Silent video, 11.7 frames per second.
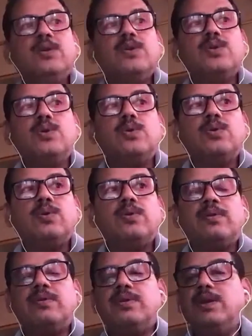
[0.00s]
So
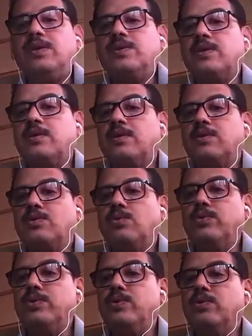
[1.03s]
these are the
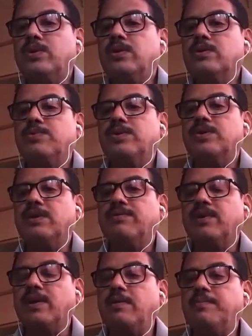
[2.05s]
two new things which have
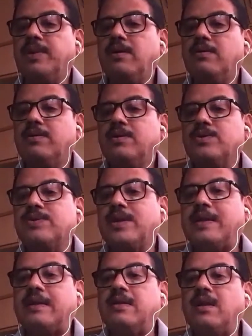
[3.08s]
creeped into the
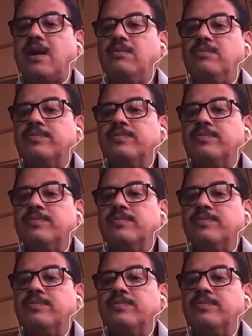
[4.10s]
society now,